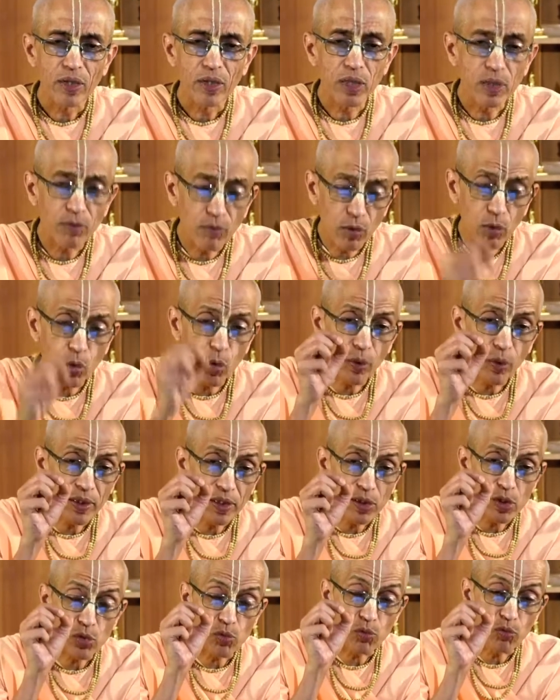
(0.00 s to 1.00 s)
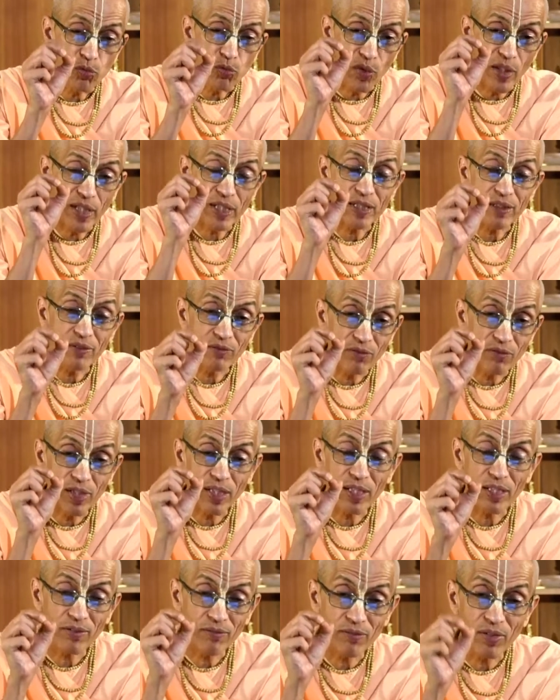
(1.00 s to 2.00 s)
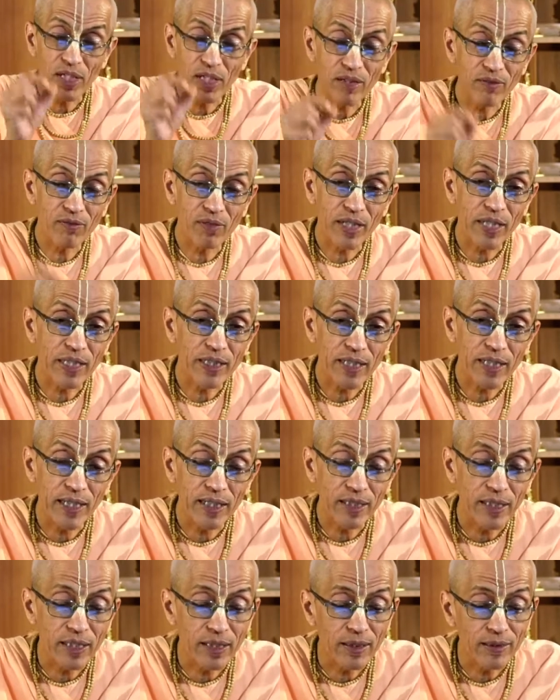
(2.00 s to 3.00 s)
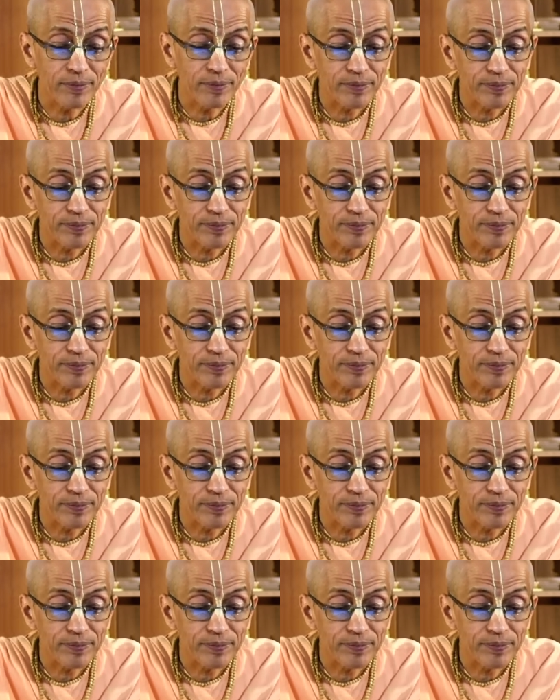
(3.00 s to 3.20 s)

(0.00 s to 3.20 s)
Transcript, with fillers: even though it is very, very, very, very tiny.